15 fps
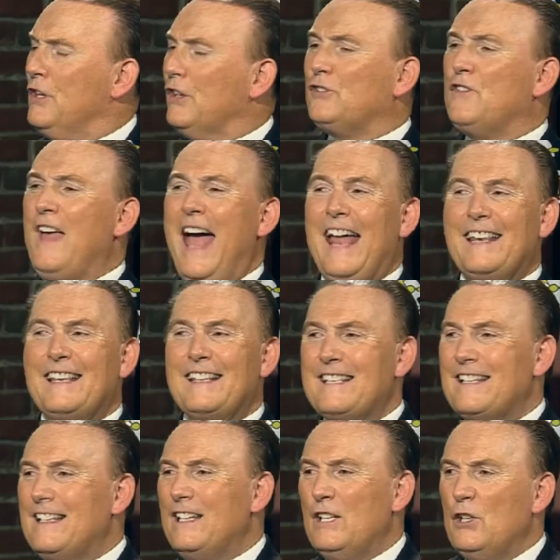does that
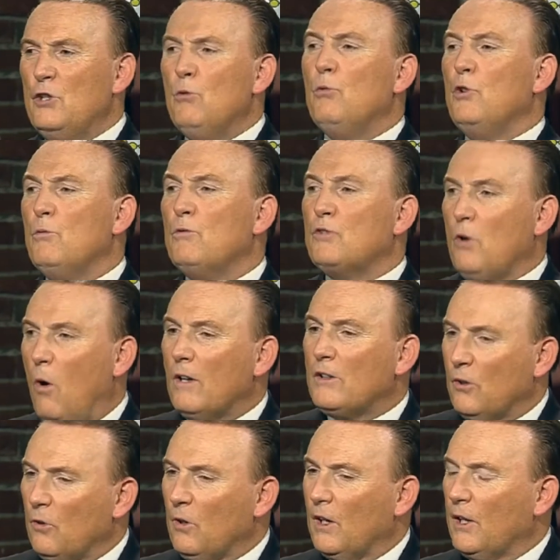you
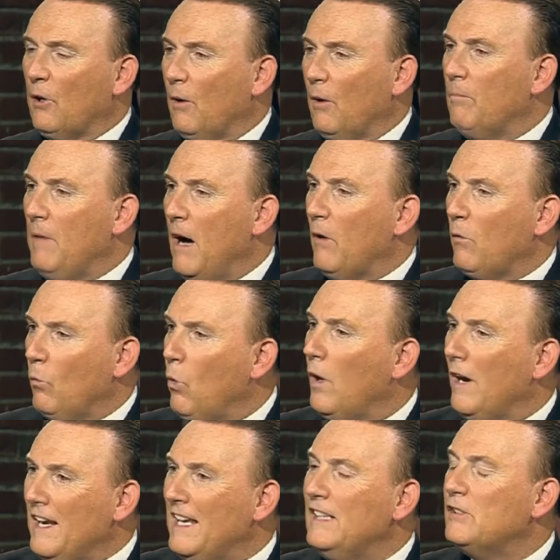talked earlier about
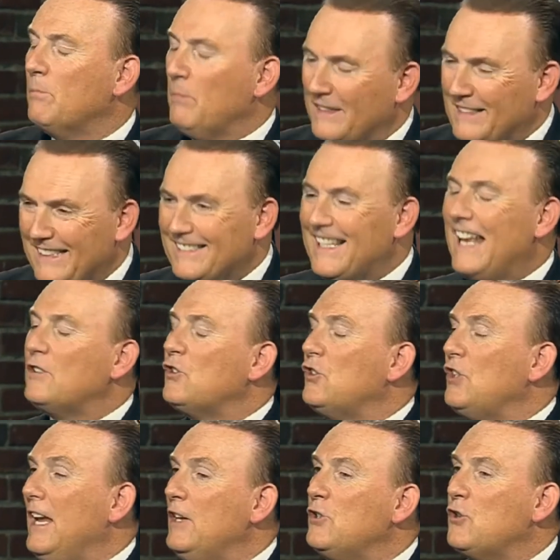what needs but does that
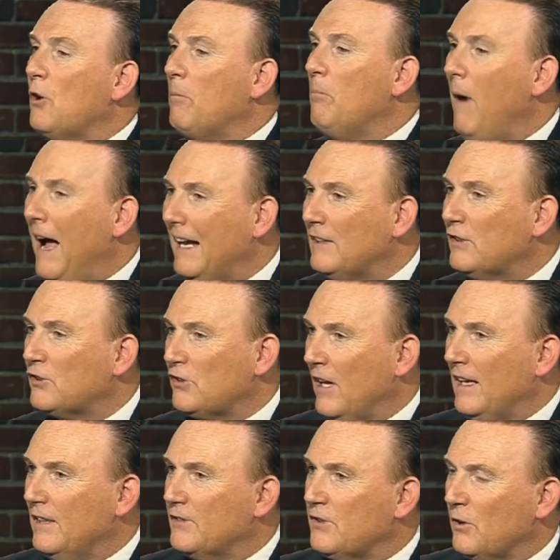change your
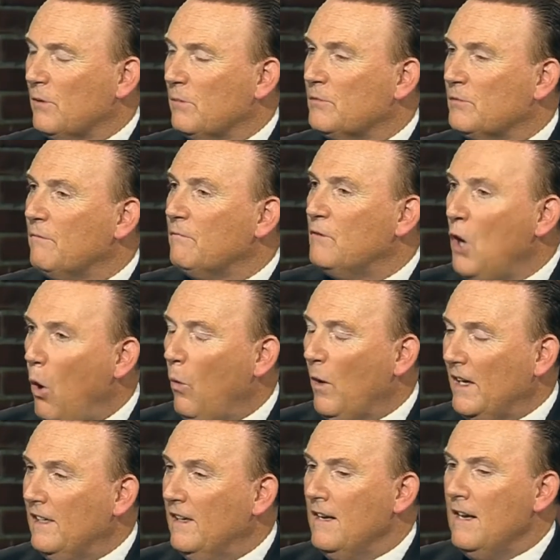mindset in terms of
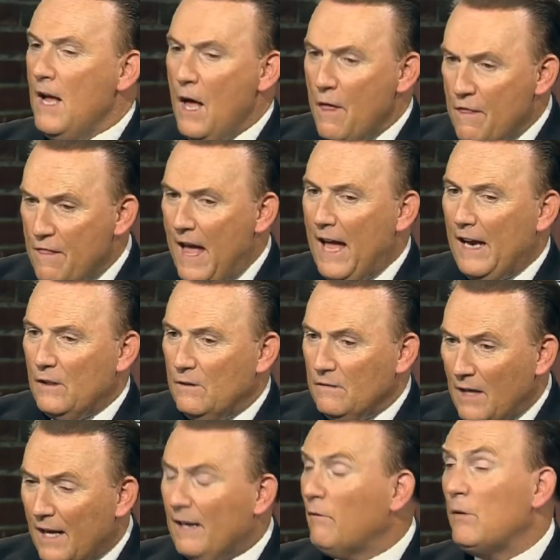knowing that
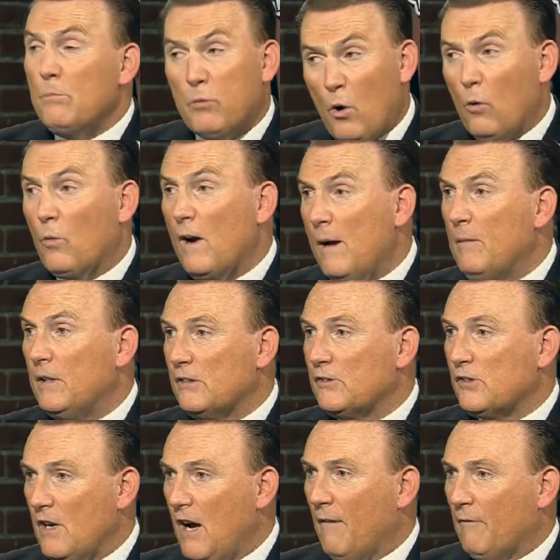you got every program in
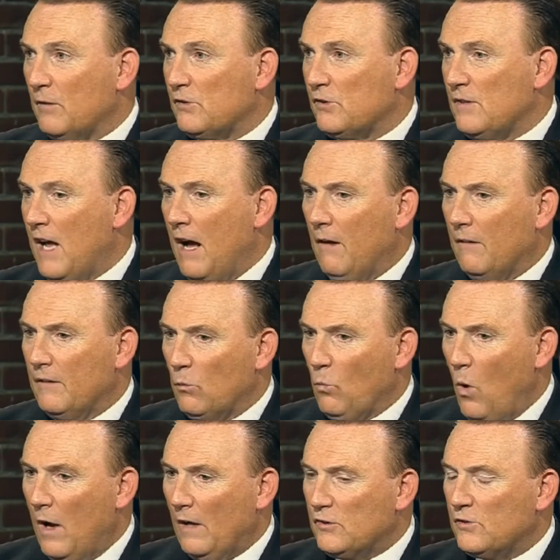this conference now that
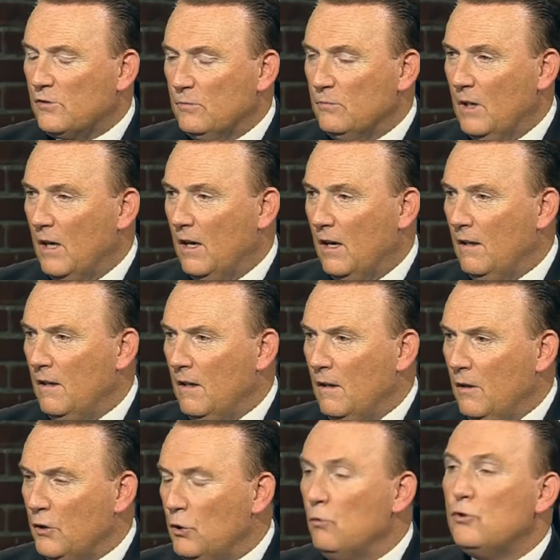wants to
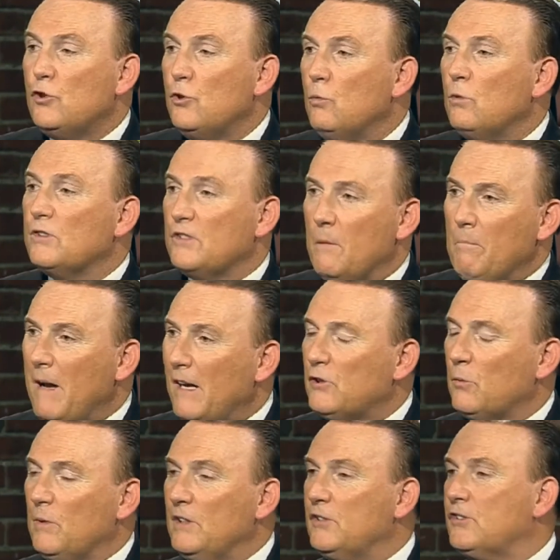use you as the
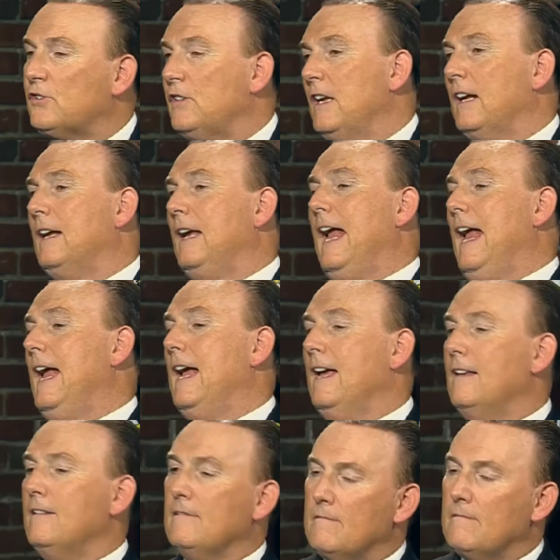measuring stick
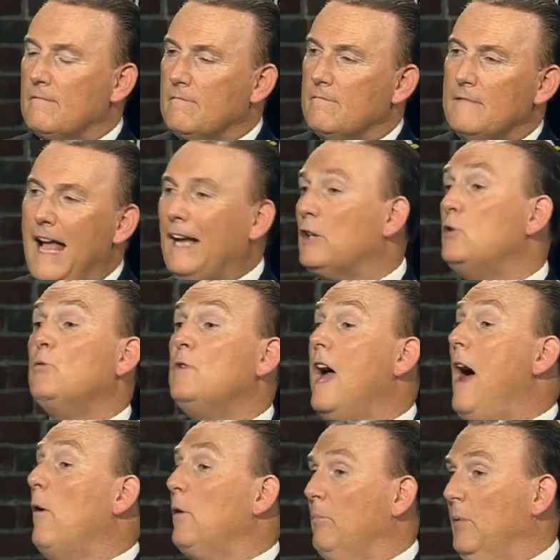and knock you
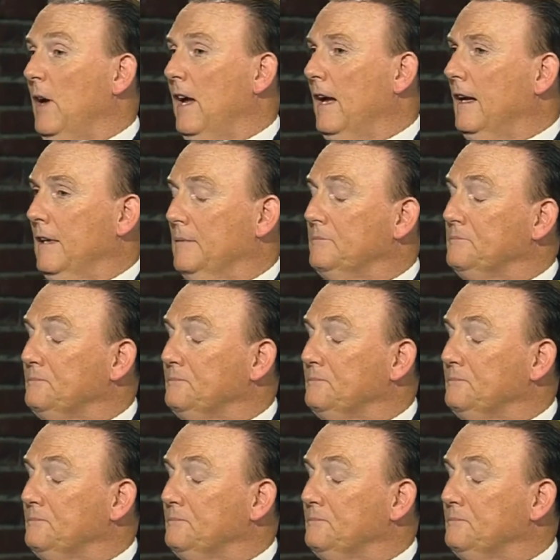down a peg?